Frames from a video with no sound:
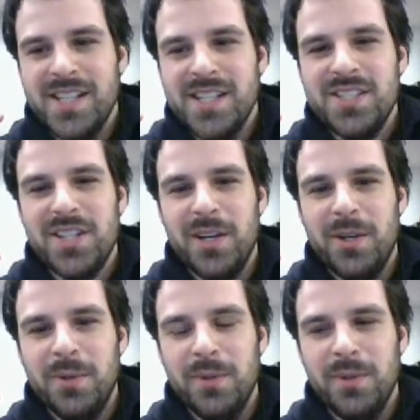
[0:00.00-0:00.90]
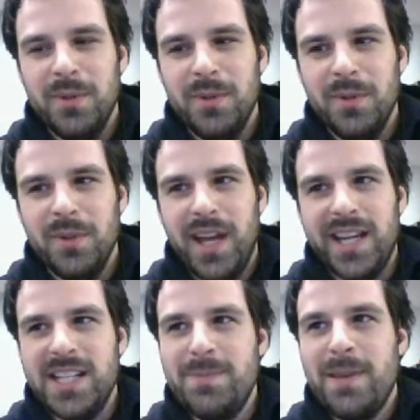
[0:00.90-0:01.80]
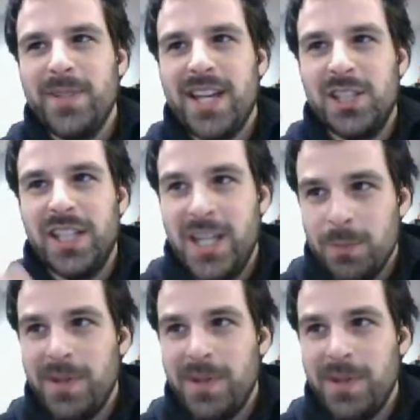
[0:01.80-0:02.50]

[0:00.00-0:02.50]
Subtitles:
So I need to be able to actually hear